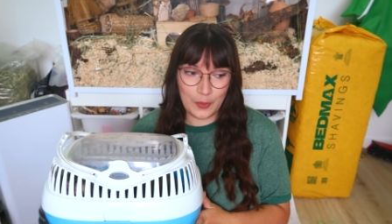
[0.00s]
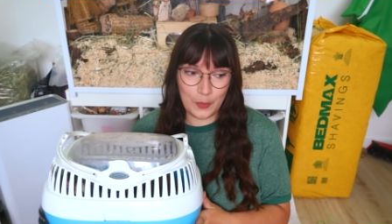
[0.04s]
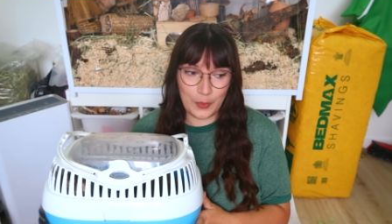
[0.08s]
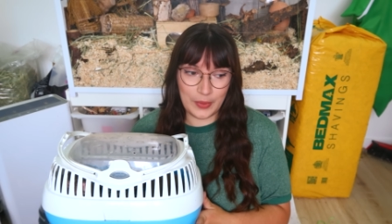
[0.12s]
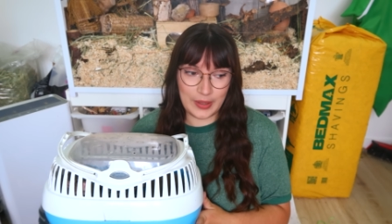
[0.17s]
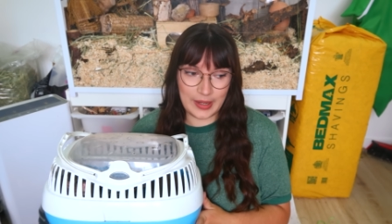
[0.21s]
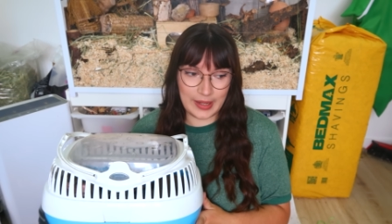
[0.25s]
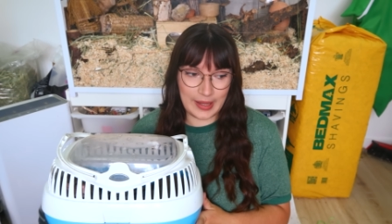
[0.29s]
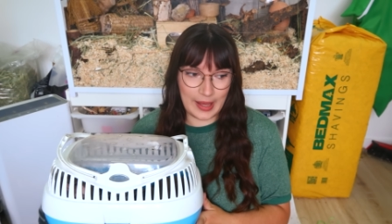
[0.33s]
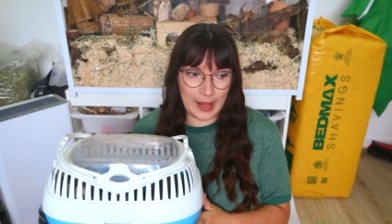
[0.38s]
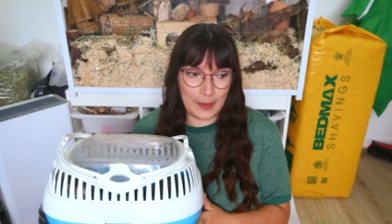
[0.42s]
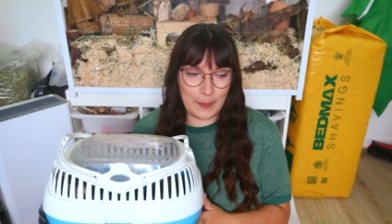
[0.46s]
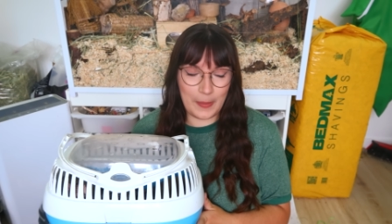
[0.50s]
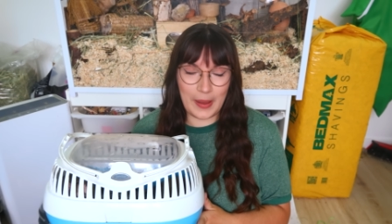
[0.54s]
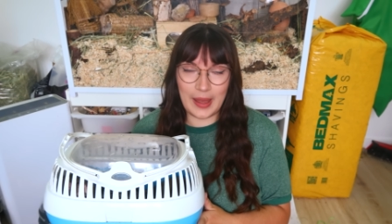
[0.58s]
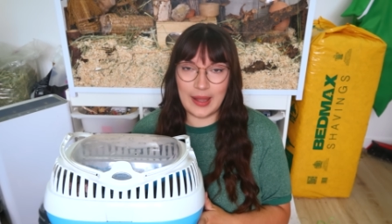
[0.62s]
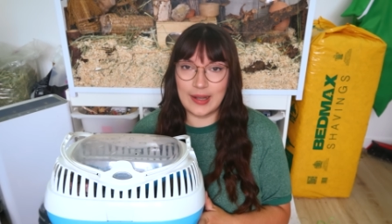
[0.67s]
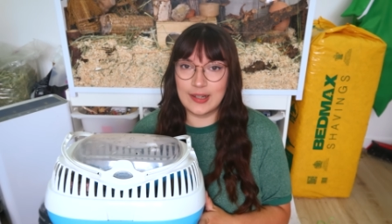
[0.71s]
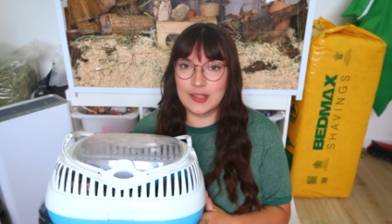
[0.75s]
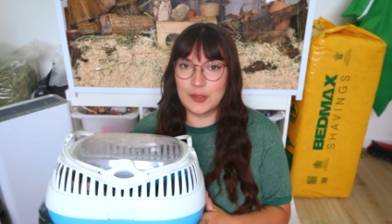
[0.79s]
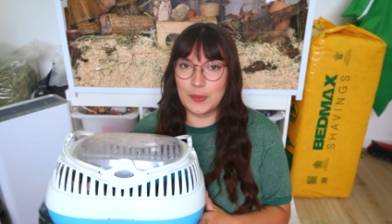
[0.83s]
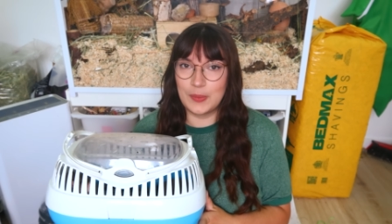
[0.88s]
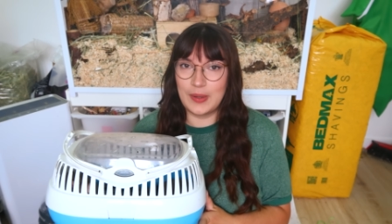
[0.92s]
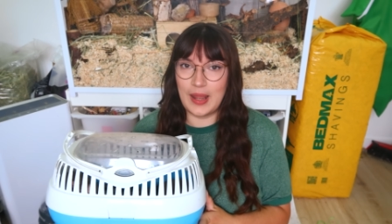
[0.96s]
when I get
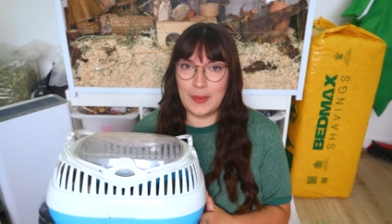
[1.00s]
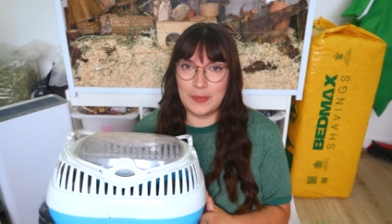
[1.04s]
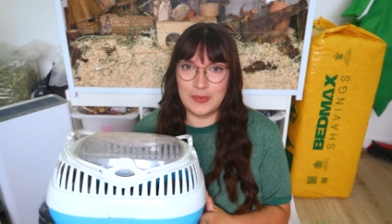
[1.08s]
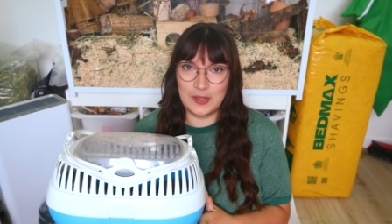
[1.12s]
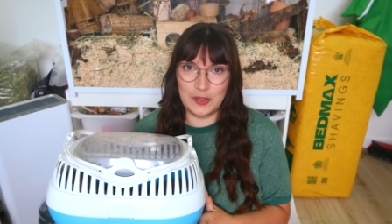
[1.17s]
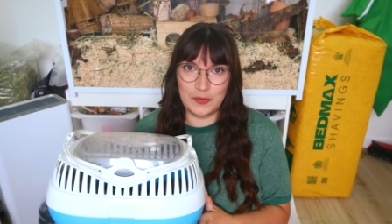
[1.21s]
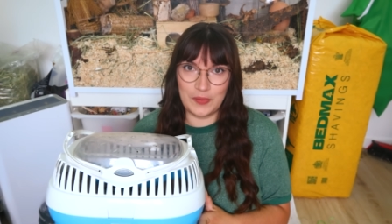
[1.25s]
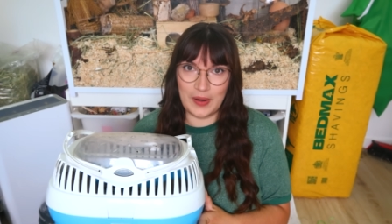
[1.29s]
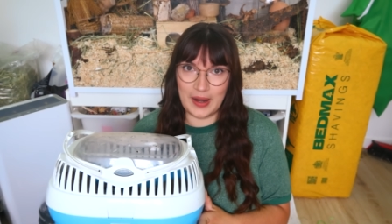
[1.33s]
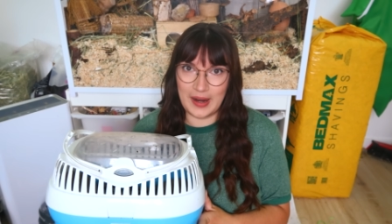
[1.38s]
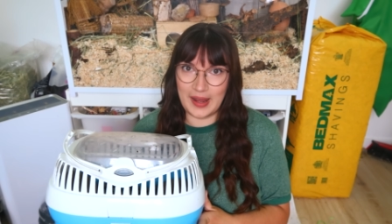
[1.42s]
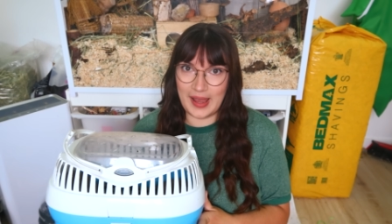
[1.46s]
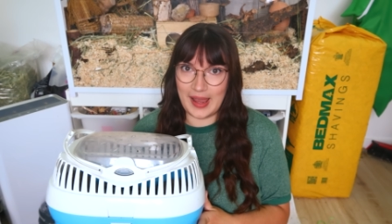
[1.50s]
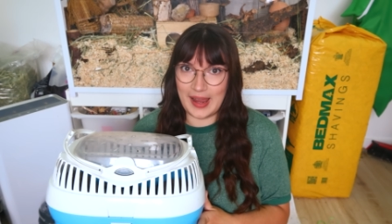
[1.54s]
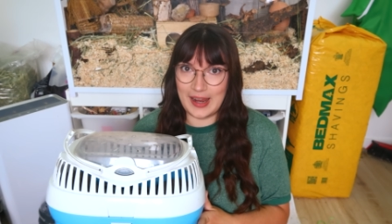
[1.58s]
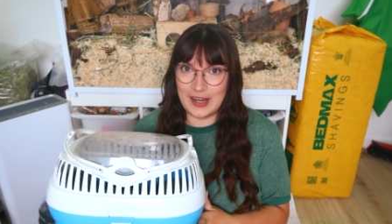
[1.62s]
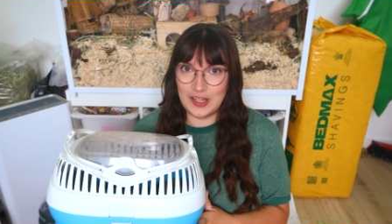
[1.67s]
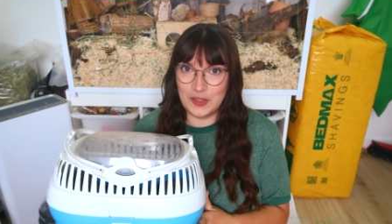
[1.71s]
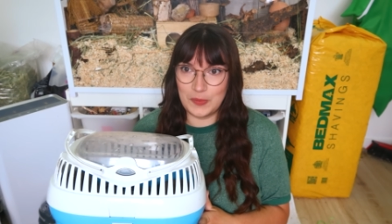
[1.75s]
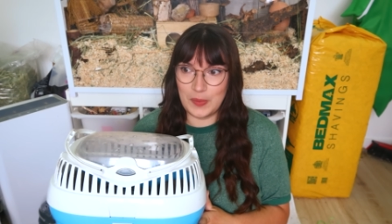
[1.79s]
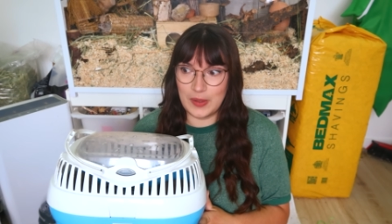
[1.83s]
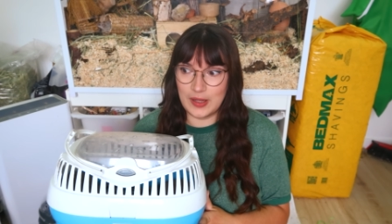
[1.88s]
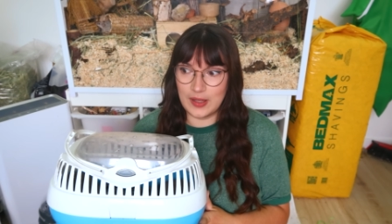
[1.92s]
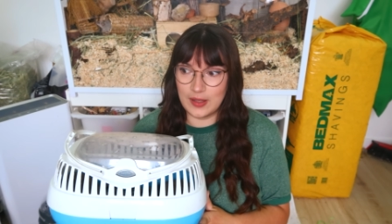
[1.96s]
back to an empty rat
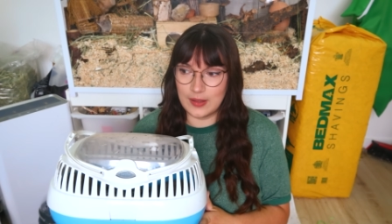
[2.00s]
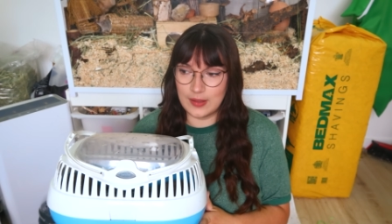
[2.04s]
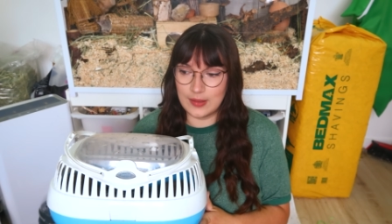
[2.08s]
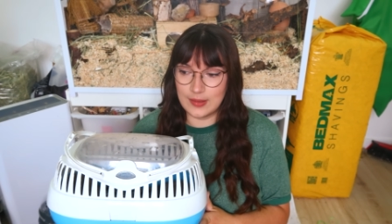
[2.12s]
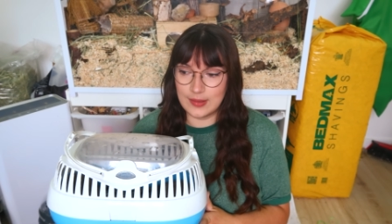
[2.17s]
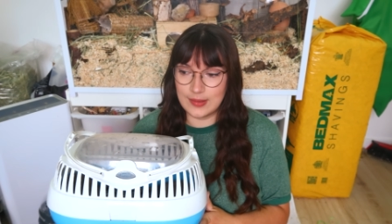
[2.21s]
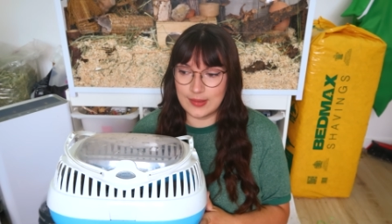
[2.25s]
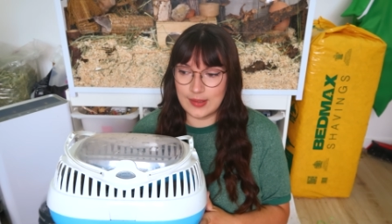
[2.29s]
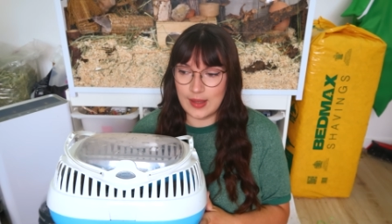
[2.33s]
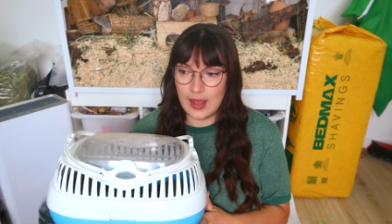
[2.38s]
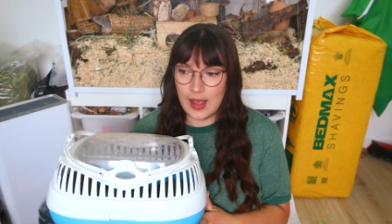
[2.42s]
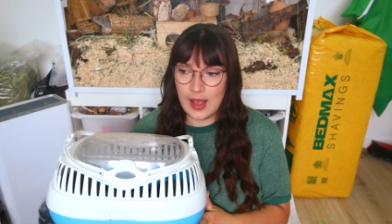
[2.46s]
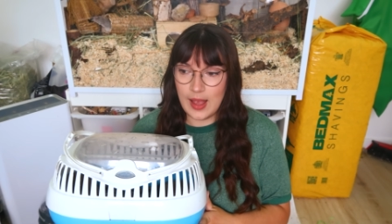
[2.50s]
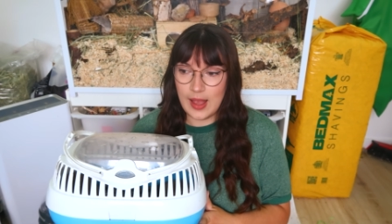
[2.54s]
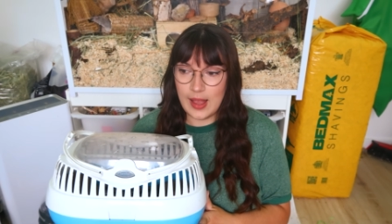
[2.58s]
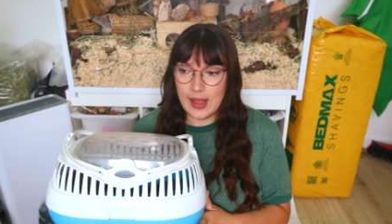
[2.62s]
cage because